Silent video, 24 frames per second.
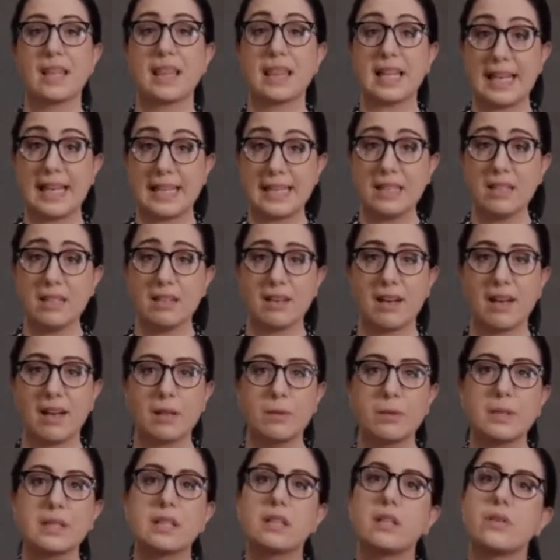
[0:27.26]
Then
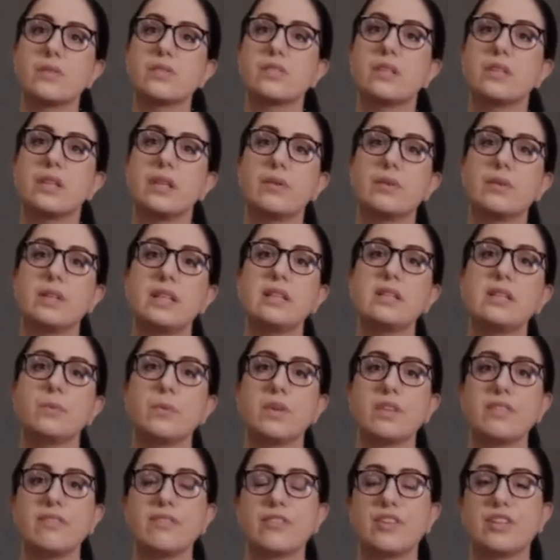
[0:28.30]
I will close the unit
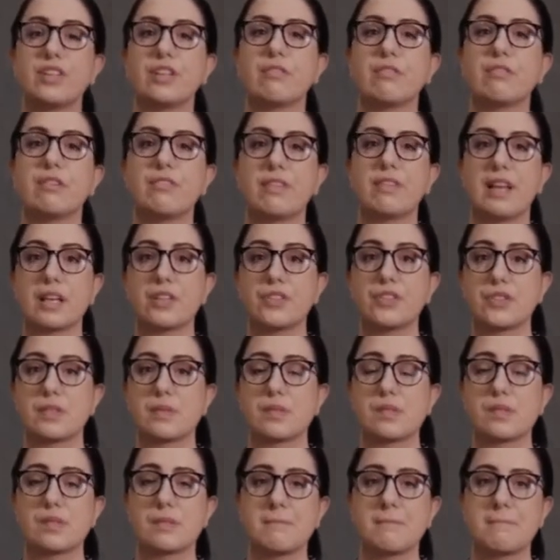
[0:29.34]
with further
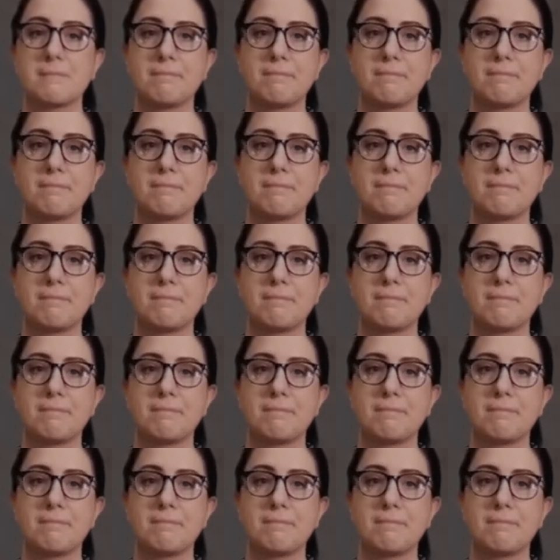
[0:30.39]
reflections.